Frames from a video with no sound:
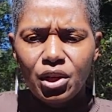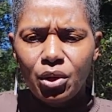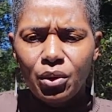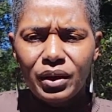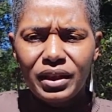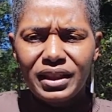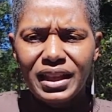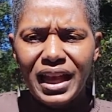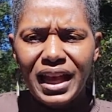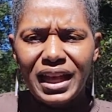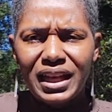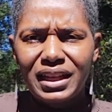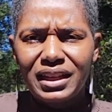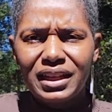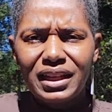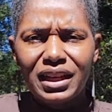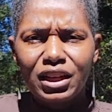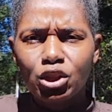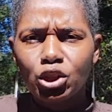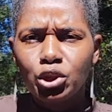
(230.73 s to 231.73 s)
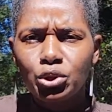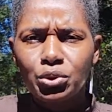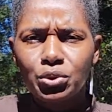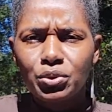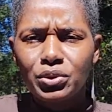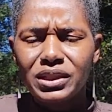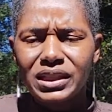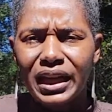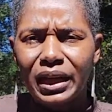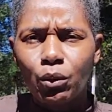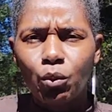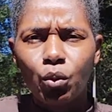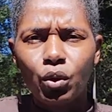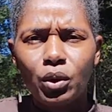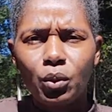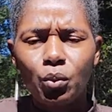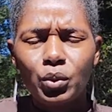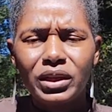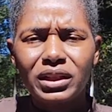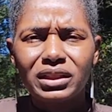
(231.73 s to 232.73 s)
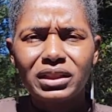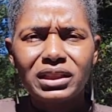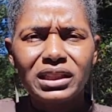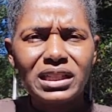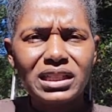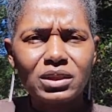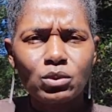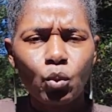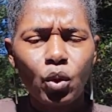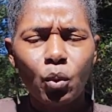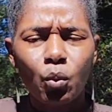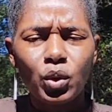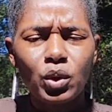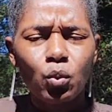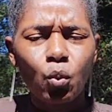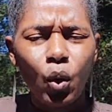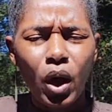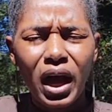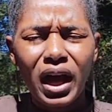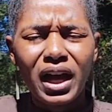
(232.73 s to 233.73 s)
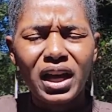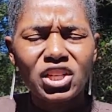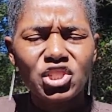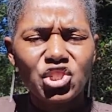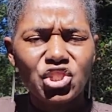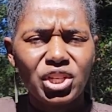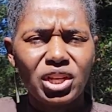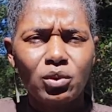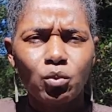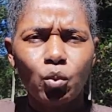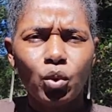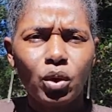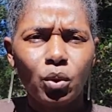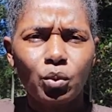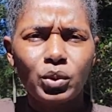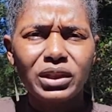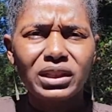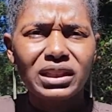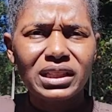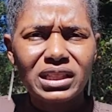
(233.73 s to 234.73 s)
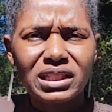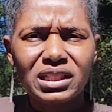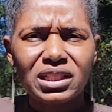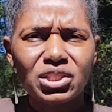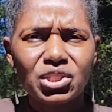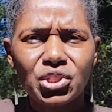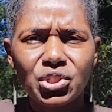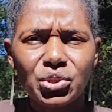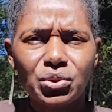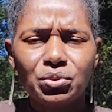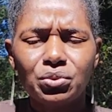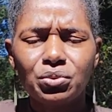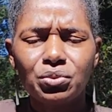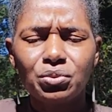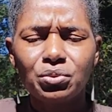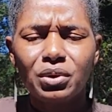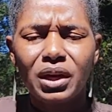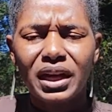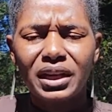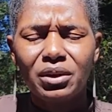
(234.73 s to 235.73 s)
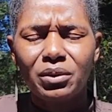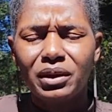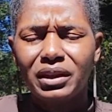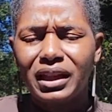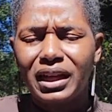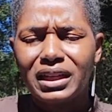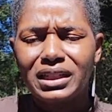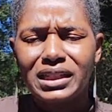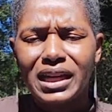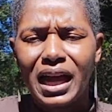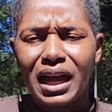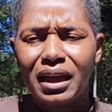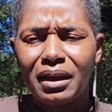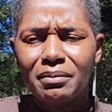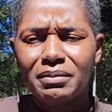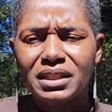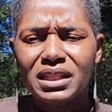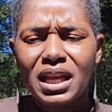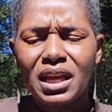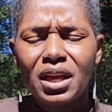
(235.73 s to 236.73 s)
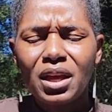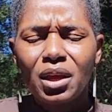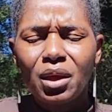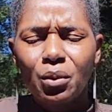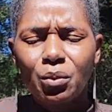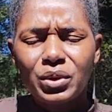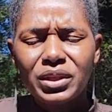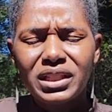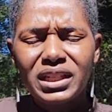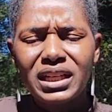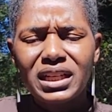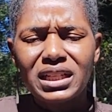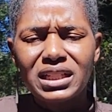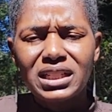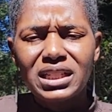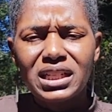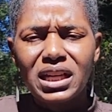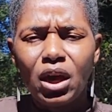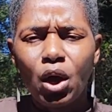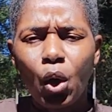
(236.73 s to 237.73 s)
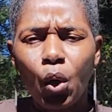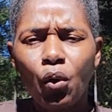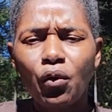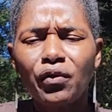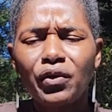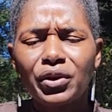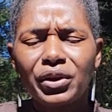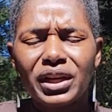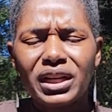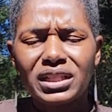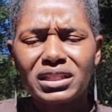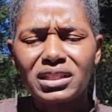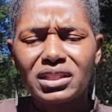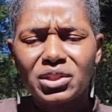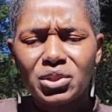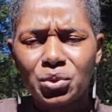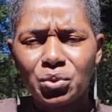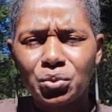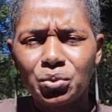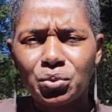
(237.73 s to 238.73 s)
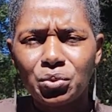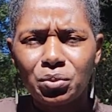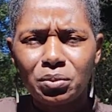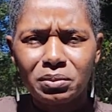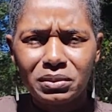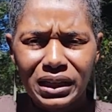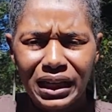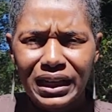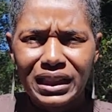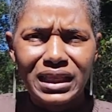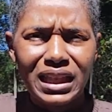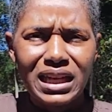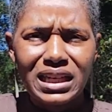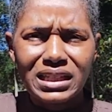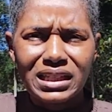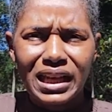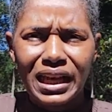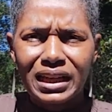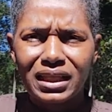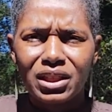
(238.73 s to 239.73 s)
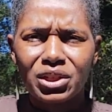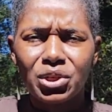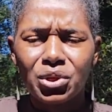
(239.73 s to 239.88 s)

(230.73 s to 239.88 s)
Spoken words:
and that includes like what we watch and what we listen to. I know a lot of times we tend to over consume like things like the